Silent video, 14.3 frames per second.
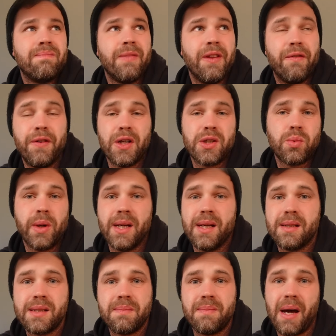The first one
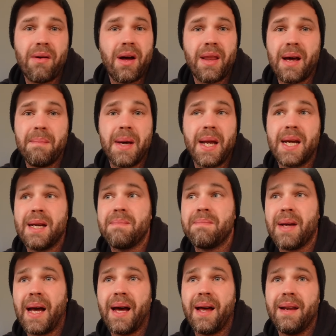is there aren't that many,
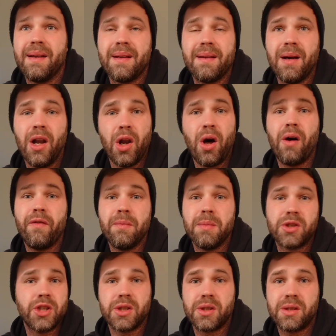and a lot of them
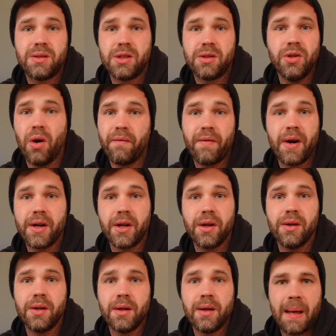just not very good.